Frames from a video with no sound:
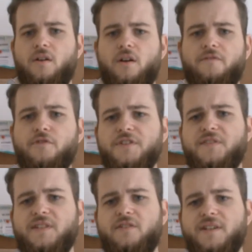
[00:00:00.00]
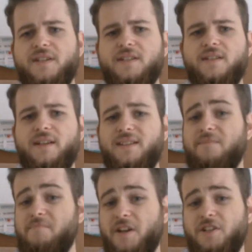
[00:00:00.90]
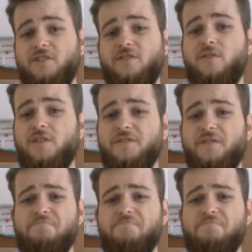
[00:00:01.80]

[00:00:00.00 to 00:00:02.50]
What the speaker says: Of course, there is, as I mentioned, also the